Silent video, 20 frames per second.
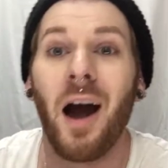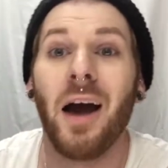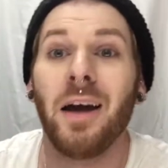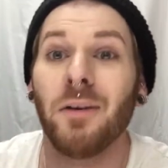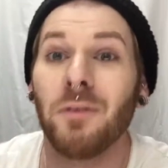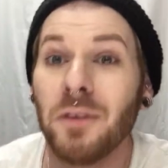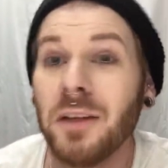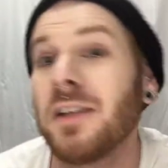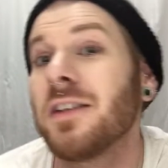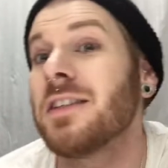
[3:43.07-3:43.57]
I had
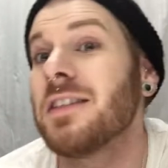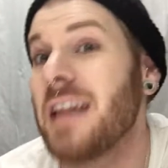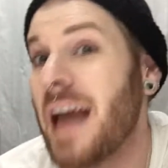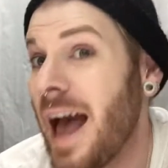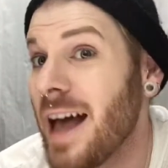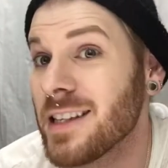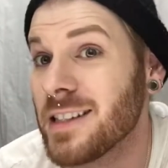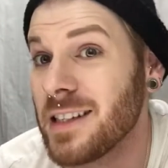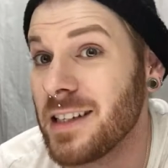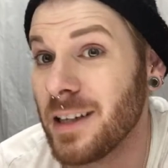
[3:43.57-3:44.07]
a really
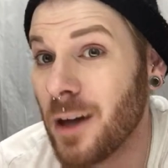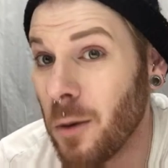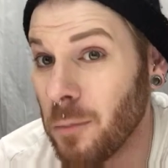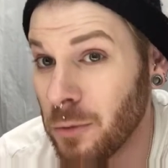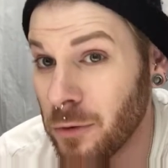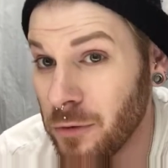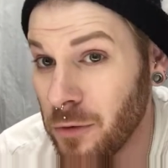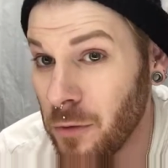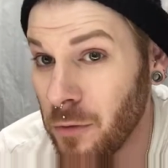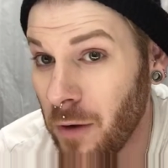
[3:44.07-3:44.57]
nasty Yelp
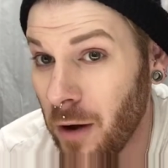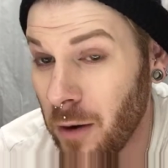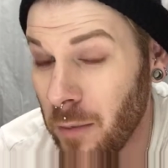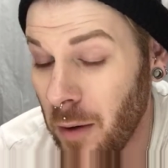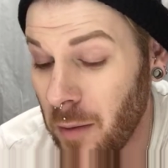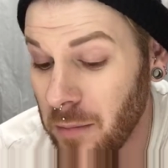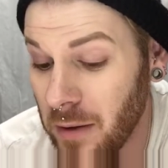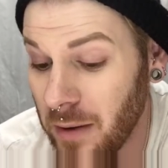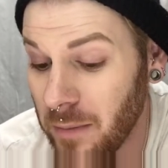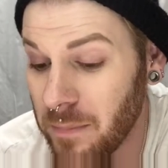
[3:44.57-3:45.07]
review write
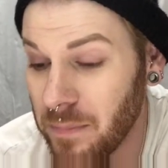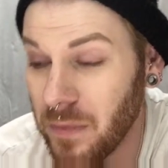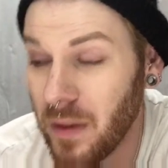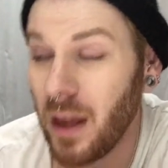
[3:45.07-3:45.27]
about me,